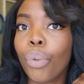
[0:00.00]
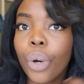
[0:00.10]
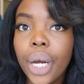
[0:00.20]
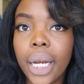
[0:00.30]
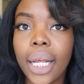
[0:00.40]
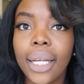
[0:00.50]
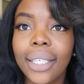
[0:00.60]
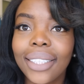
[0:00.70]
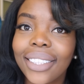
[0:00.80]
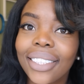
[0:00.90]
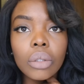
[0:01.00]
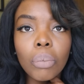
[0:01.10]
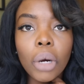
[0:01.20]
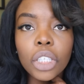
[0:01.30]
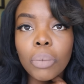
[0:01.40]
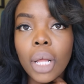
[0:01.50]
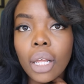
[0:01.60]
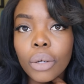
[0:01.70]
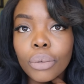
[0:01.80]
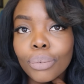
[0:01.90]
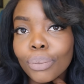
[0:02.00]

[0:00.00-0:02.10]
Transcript: pretty. Marshmallow.